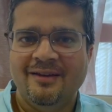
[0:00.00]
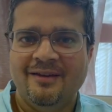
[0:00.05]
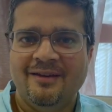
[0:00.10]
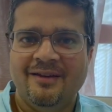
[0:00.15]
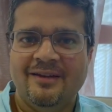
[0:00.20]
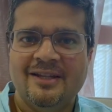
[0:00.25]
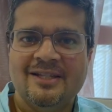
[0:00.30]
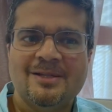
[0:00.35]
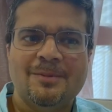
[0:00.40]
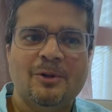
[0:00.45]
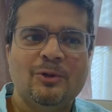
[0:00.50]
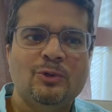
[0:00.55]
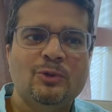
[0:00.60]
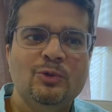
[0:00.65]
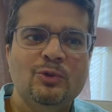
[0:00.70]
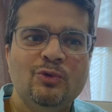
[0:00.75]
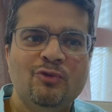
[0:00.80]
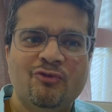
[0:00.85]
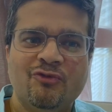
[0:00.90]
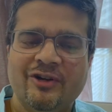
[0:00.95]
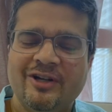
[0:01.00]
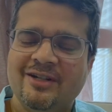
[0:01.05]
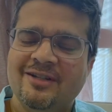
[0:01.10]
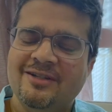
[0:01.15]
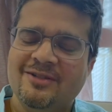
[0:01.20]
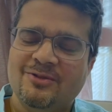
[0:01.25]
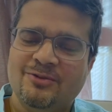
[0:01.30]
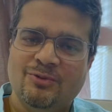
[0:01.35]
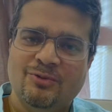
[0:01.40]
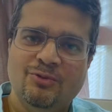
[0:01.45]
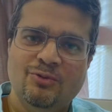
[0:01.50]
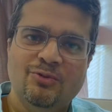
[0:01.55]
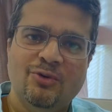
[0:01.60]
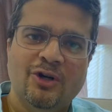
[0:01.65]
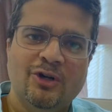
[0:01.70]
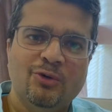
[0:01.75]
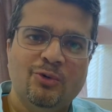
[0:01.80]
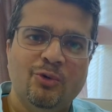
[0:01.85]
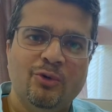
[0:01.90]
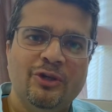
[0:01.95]
It is about two friends who
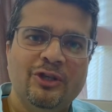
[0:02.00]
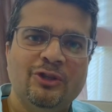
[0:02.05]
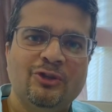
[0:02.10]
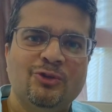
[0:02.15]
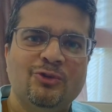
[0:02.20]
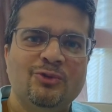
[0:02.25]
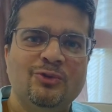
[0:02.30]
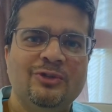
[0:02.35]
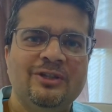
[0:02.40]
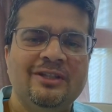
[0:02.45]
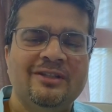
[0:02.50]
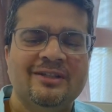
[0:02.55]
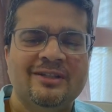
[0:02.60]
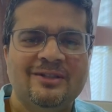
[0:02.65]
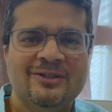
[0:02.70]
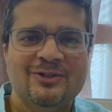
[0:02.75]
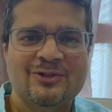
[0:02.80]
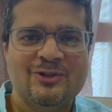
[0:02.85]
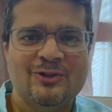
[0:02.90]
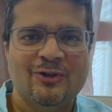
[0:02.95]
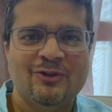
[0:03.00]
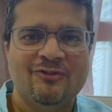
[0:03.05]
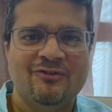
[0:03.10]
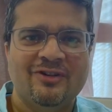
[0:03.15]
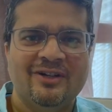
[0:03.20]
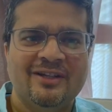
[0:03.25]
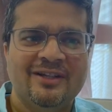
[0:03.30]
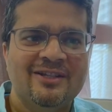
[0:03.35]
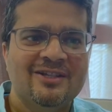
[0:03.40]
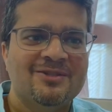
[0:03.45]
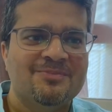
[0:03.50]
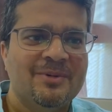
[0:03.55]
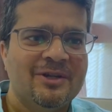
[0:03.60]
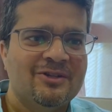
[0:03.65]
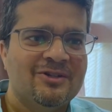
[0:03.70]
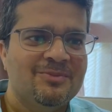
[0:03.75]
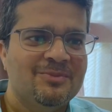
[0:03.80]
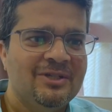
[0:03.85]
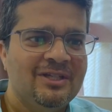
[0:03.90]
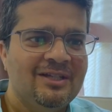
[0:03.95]
are going through the rigors of arranged
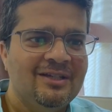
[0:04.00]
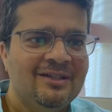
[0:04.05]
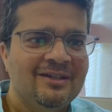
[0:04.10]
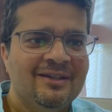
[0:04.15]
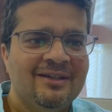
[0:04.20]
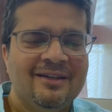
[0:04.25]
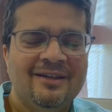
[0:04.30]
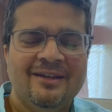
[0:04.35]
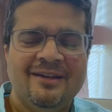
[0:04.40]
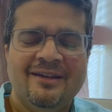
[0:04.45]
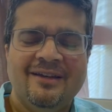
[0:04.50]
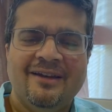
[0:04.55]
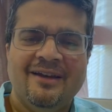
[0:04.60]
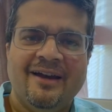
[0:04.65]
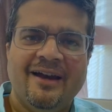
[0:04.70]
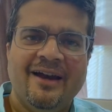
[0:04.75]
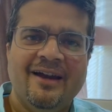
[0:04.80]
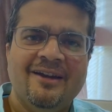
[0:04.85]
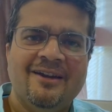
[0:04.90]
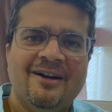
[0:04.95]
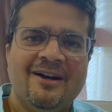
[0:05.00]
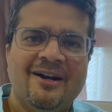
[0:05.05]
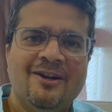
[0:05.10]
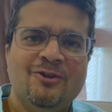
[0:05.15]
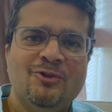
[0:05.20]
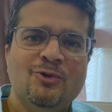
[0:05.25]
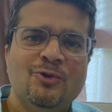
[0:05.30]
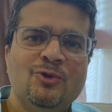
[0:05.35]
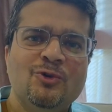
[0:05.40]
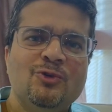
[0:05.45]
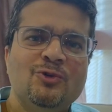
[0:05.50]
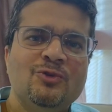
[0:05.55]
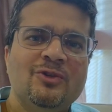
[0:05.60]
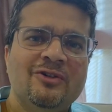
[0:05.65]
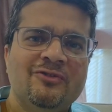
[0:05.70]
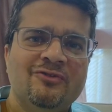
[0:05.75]
matrimony and unknown to the